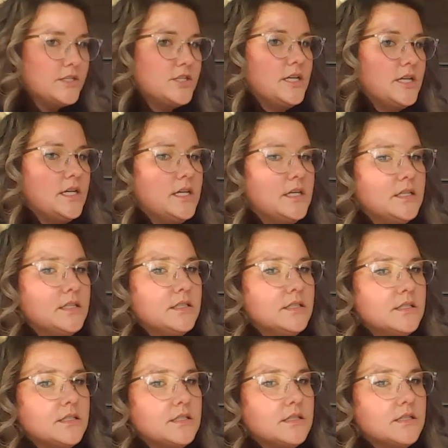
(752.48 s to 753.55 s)
which
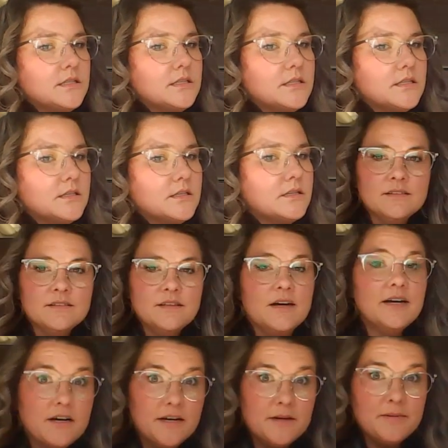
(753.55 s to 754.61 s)
is,
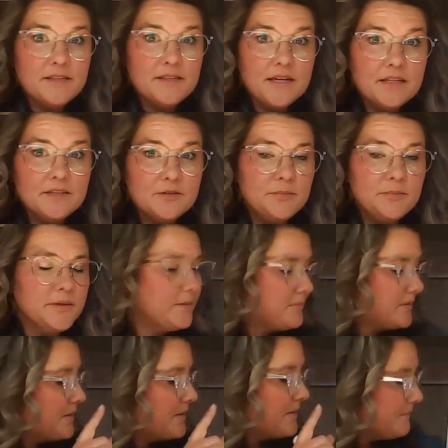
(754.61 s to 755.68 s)
sorry about that little
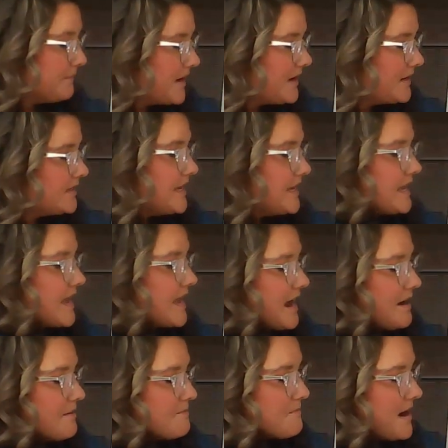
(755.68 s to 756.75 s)
blip, but
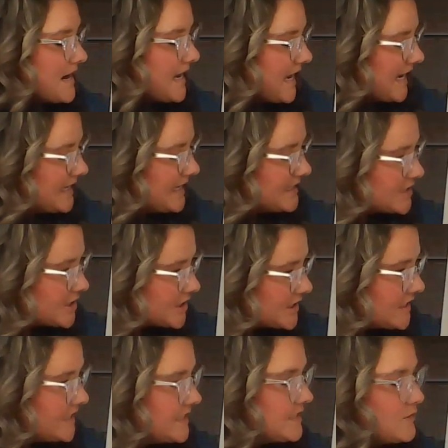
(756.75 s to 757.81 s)
my
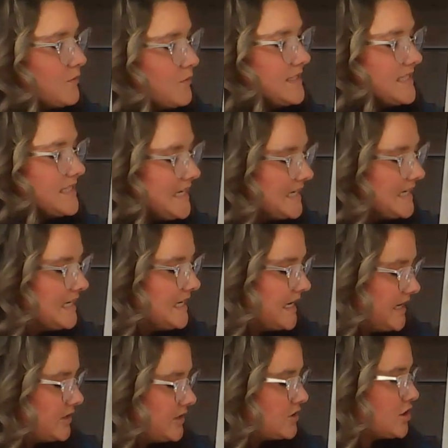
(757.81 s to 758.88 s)
answer is what's in
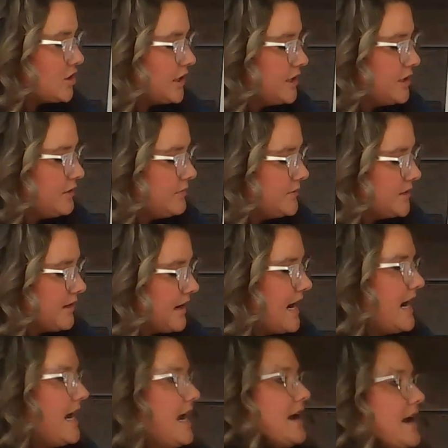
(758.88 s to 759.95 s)
each group. So
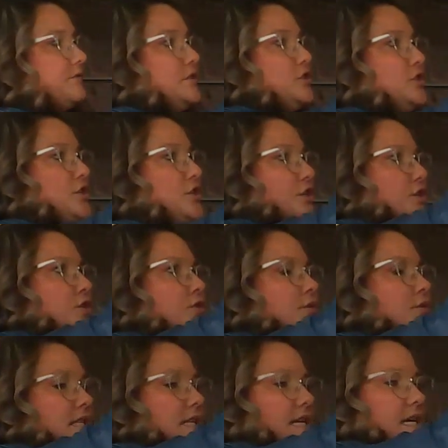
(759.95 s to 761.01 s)
I have
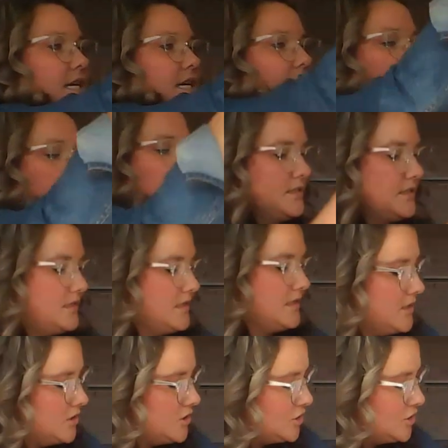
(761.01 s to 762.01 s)
2 tens,